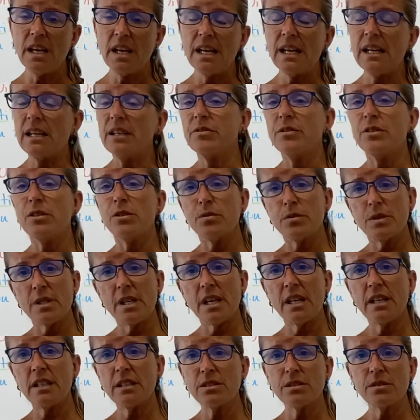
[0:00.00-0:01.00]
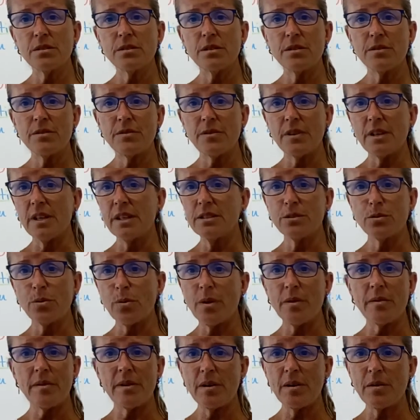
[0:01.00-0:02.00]
If you take Sudafed
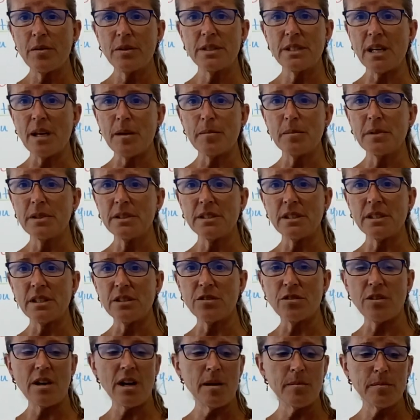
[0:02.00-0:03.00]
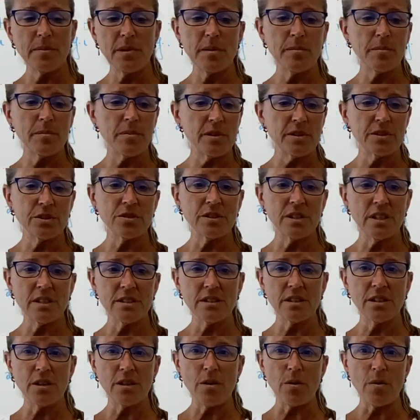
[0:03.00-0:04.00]
12-hour tablets and your high blood pressure
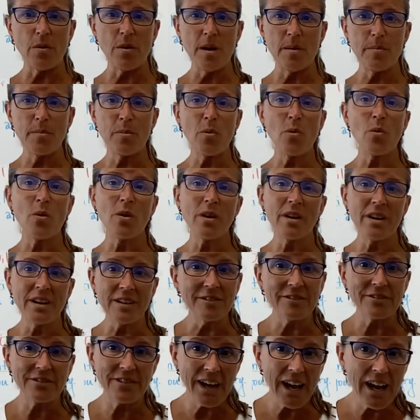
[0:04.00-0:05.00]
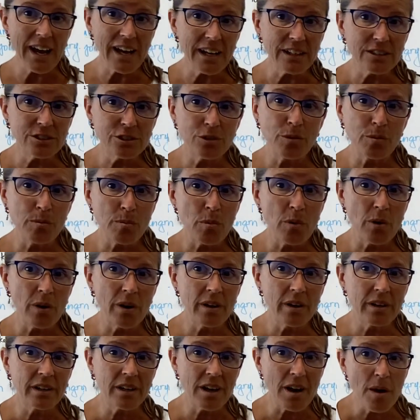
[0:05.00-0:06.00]
doesn't go up, or in fact you're
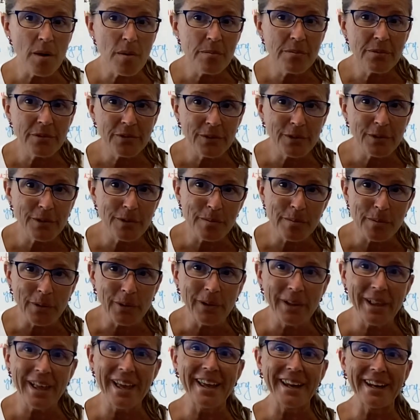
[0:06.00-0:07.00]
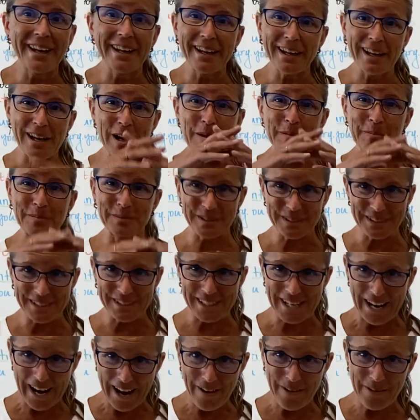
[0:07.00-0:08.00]
more comfortable and it comes
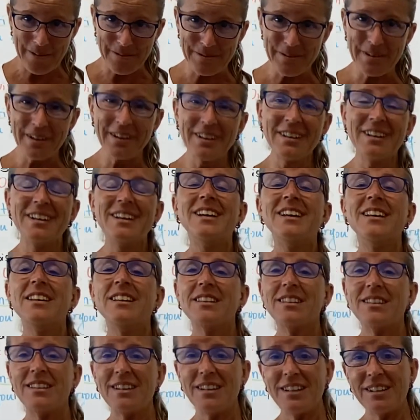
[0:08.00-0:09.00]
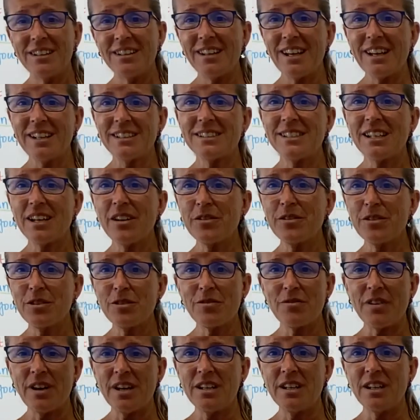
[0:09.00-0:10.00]
down, then that's how you
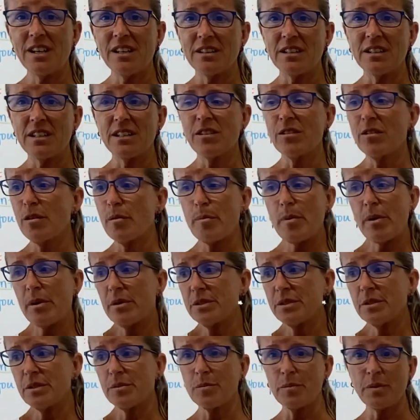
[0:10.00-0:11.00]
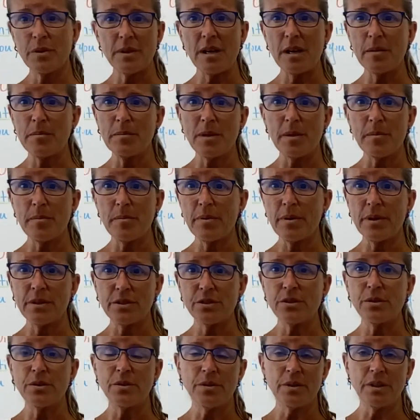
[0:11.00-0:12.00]
find out that you're a person with high blood pressure
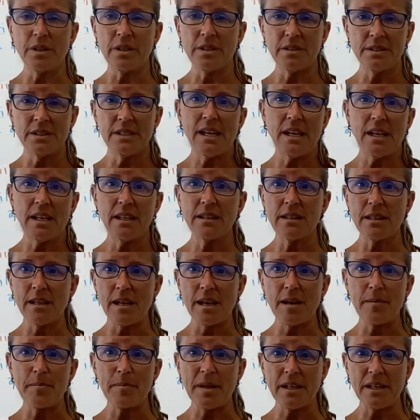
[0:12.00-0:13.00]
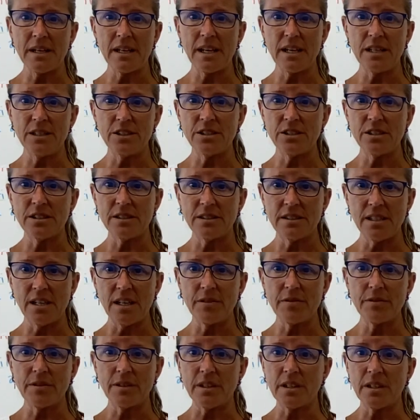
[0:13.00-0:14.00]
who can take that medication
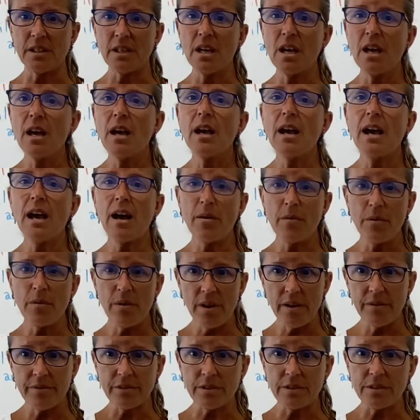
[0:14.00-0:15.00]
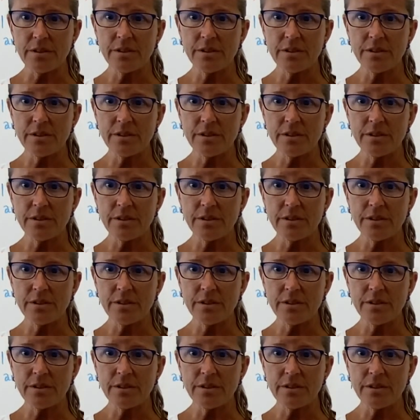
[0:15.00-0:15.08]
safely. However,